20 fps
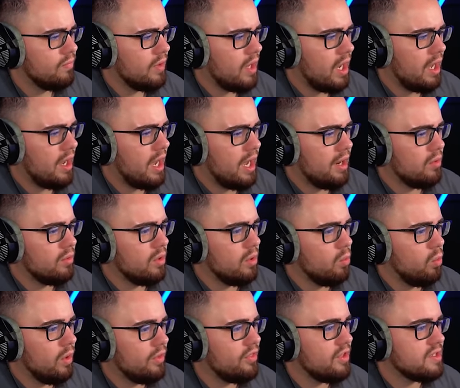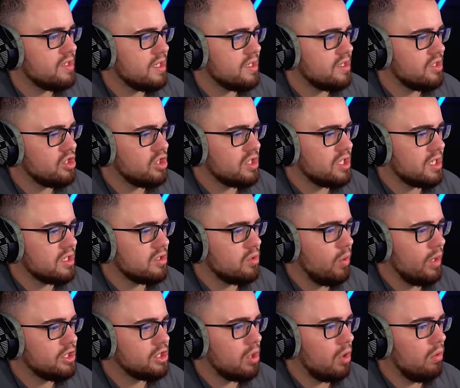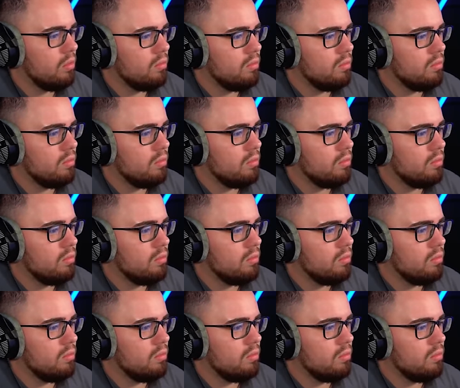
I, I don't know what this is. It just says question.